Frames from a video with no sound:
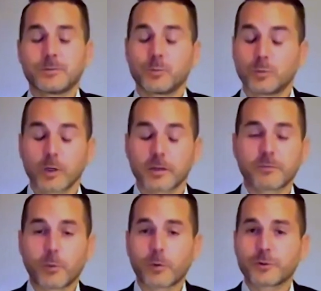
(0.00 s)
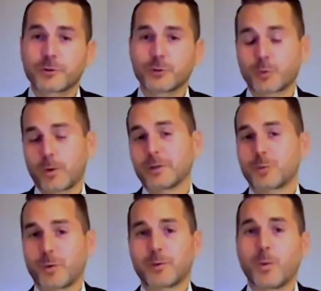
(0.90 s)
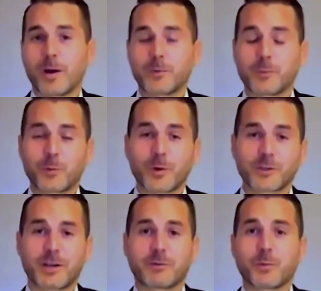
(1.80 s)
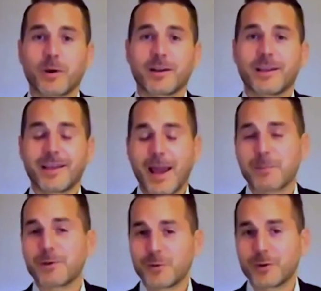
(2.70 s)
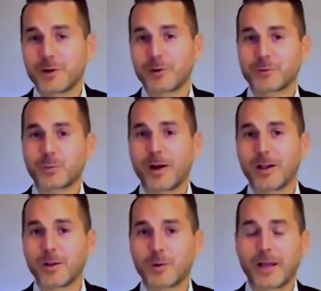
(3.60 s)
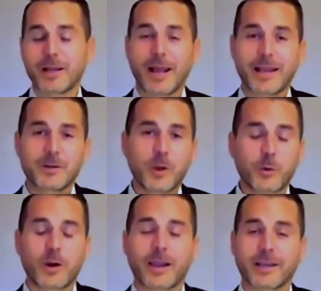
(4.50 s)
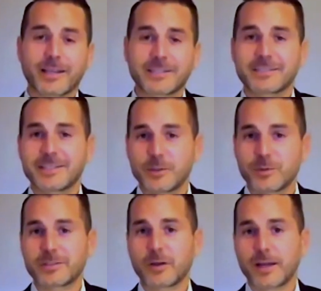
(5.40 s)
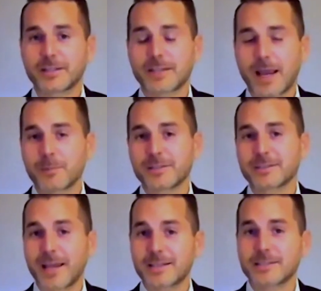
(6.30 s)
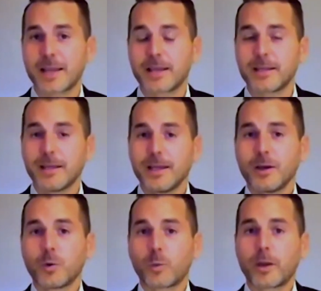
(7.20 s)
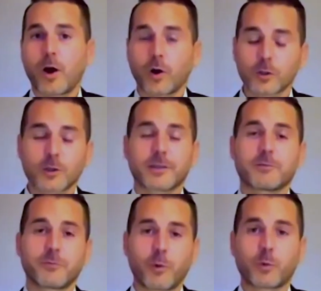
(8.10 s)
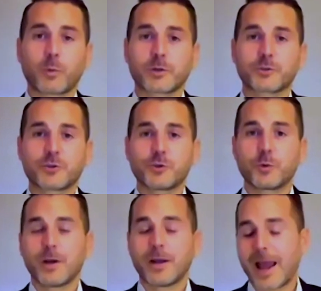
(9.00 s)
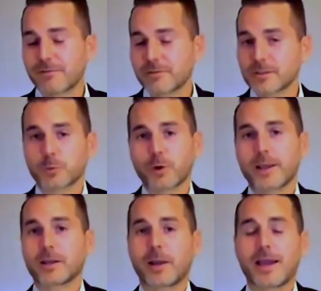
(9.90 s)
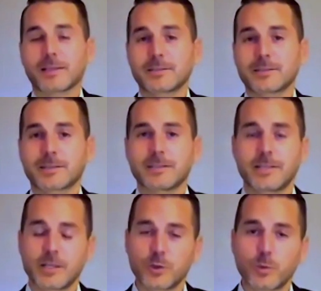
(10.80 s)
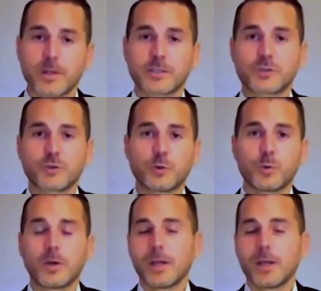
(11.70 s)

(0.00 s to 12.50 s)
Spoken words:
looking forward to 2021. I'm going to wish everyone a happy new year as well. I know we're not going to get to see you until that time, but as Ken said, we are looking forward to having some great guests, continuing to